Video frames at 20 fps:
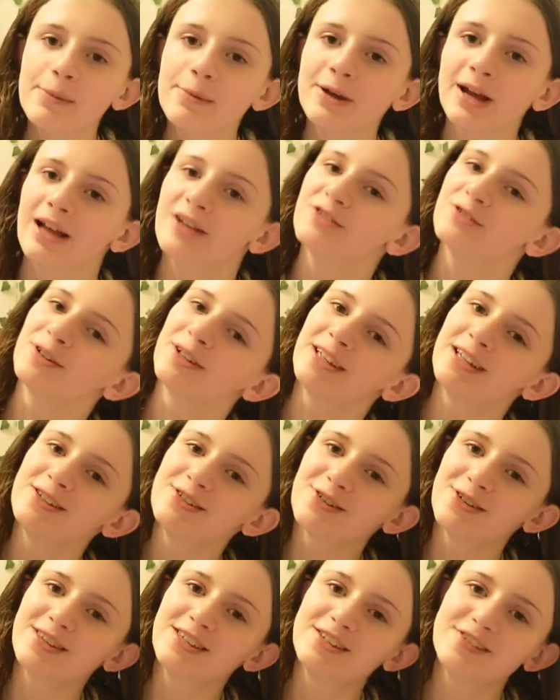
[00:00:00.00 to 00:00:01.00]
hope you guys really
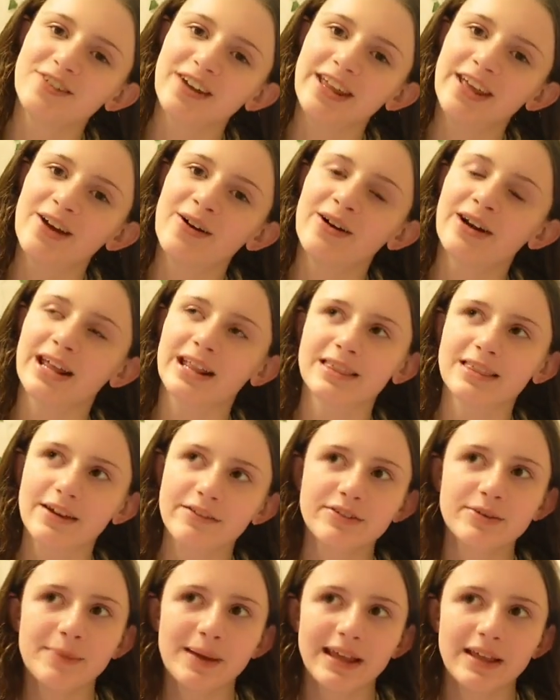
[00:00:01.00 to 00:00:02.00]
enjoyed this video, and I'd
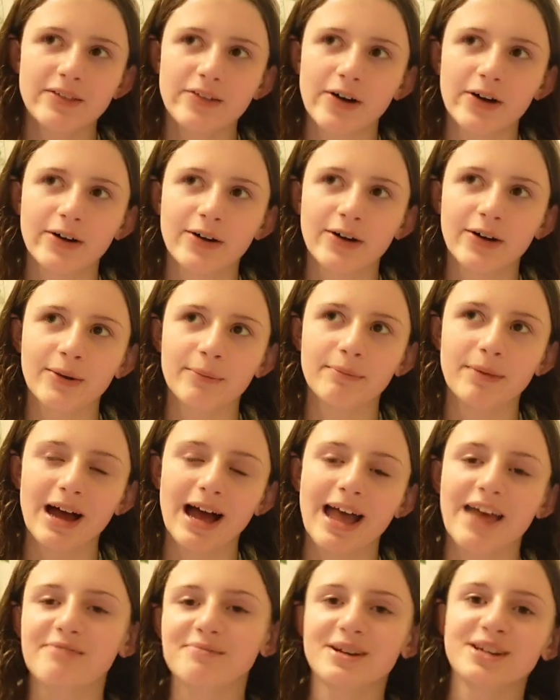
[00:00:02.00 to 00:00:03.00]
love to make it longer, but
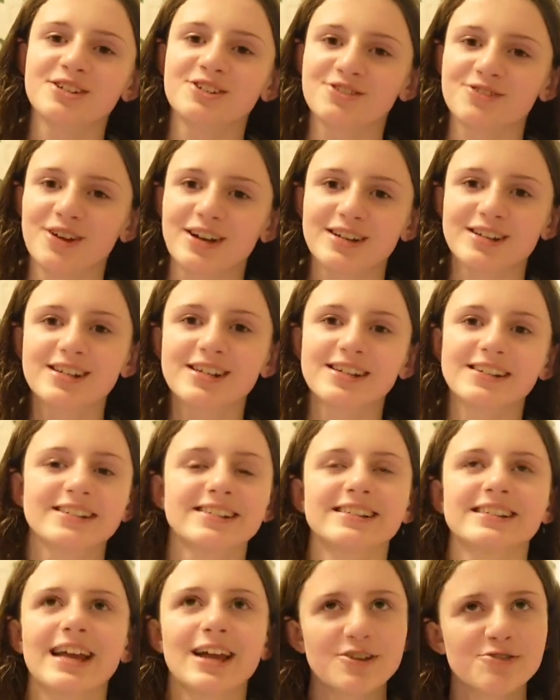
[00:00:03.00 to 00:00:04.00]
I have my strict
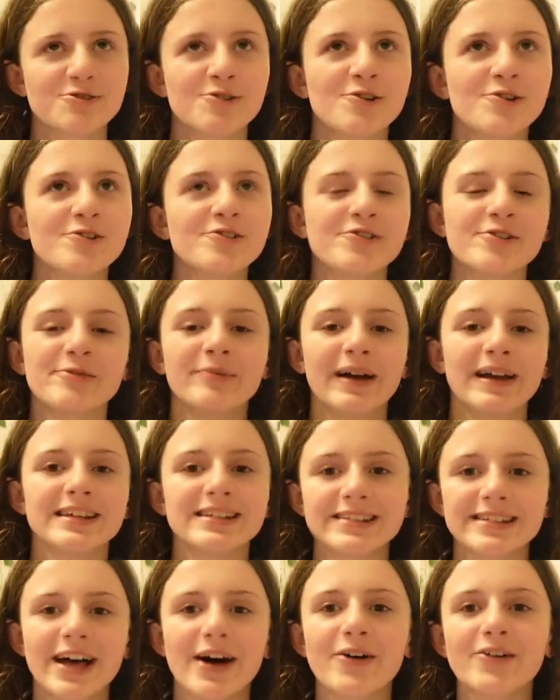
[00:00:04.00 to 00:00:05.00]
schedule for
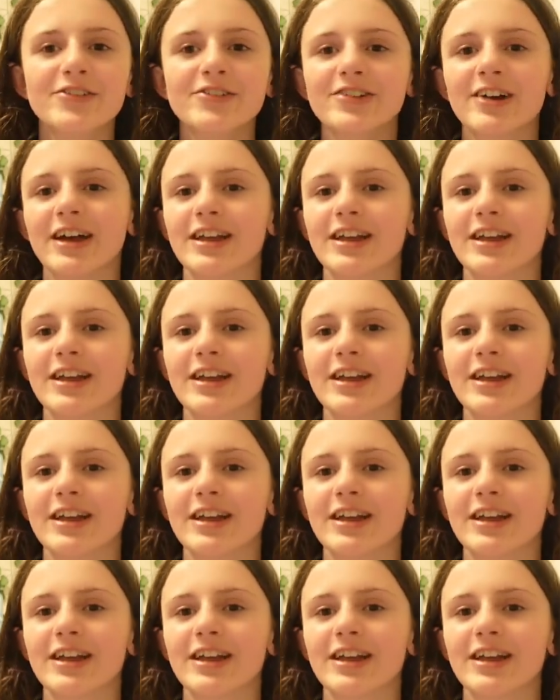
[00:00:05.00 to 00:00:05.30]
myself,